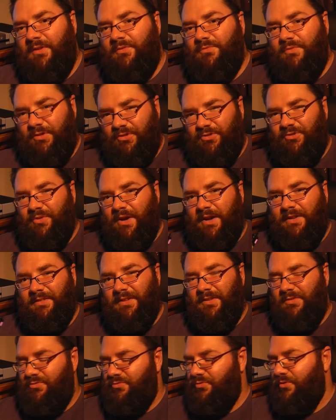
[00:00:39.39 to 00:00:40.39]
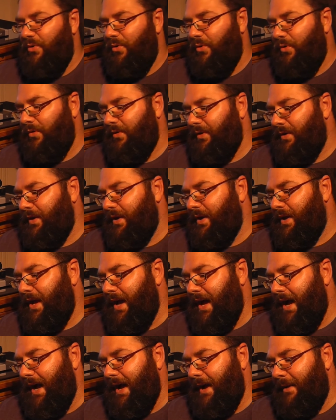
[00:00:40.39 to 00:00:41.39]
restricted draw
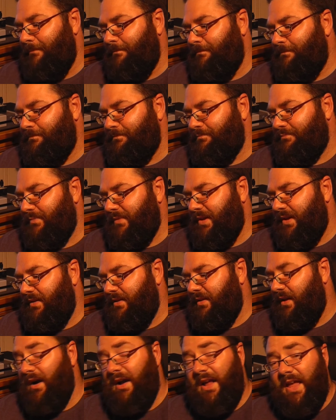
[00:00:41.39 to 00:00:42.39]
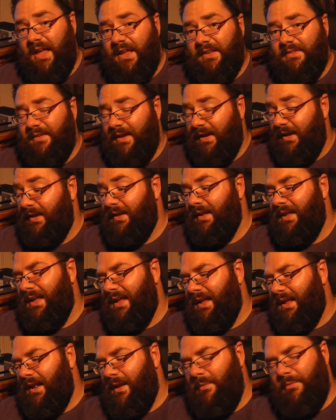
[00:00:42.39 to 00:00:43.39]
lung hit tank.
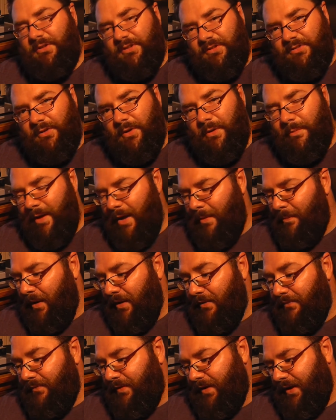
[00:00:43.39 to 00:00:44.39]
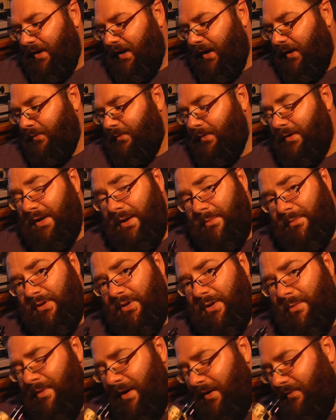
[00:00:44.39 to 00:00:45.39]
Let me just do a bit of both for you now. Let me
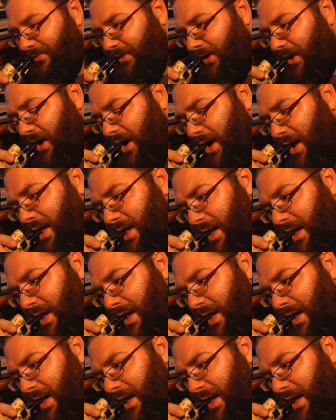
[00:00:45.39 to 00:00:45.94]
do a mouth-to-lung.